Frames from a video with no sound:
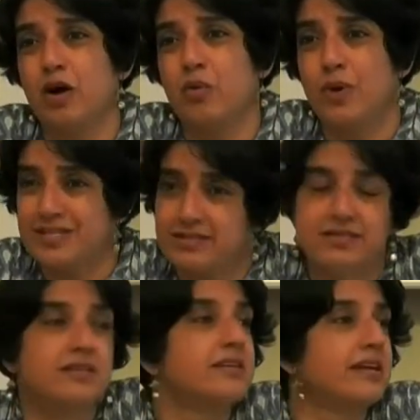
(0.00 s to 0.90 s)

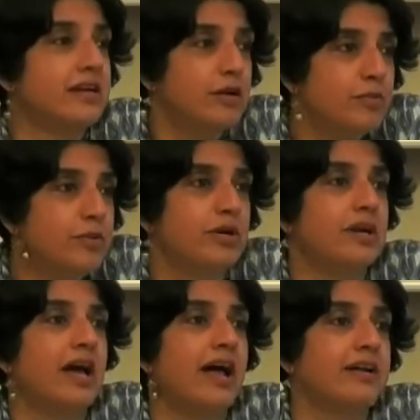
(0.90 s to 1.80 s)
Western and liberal
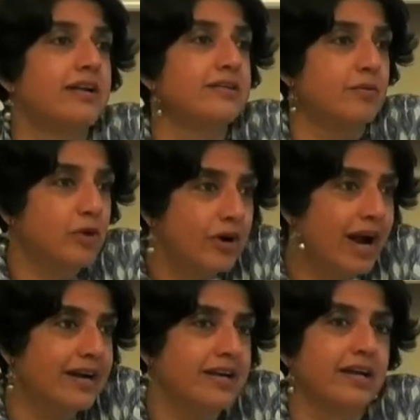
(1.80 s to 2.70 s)
and
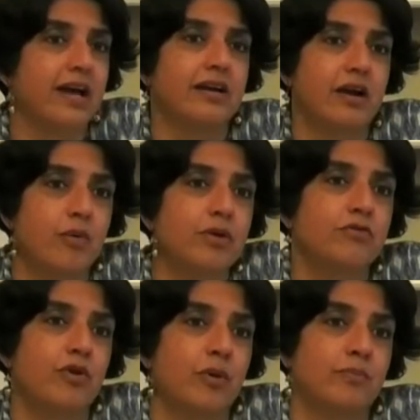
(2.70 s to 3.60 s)
democratic, and coming
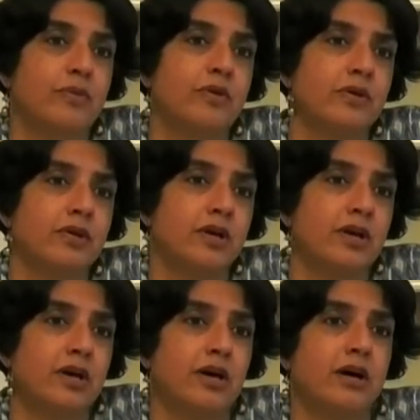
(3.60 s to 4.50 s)
from the
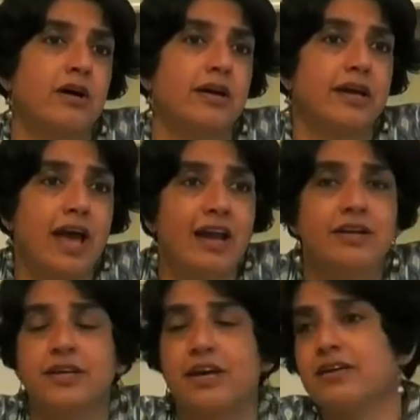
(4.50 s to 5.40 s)

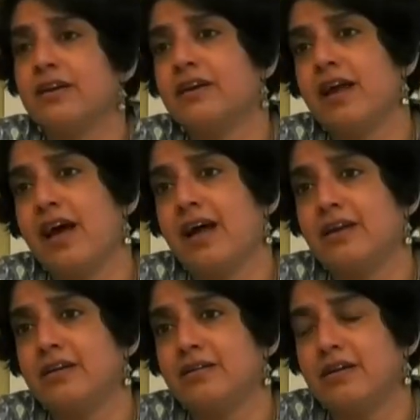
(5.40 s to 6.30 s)
egalitarian and